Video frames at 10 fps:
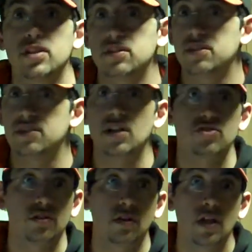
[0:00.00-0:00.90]
is
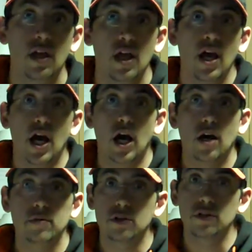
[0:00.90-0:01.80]
essential.
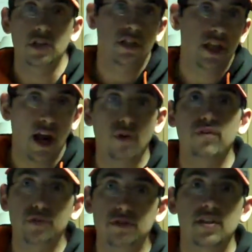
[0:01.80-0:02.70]
Um, you know, you need to carry a
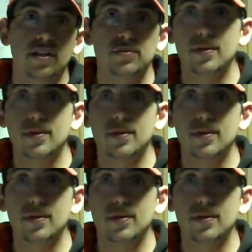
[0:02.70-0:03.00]
few sticks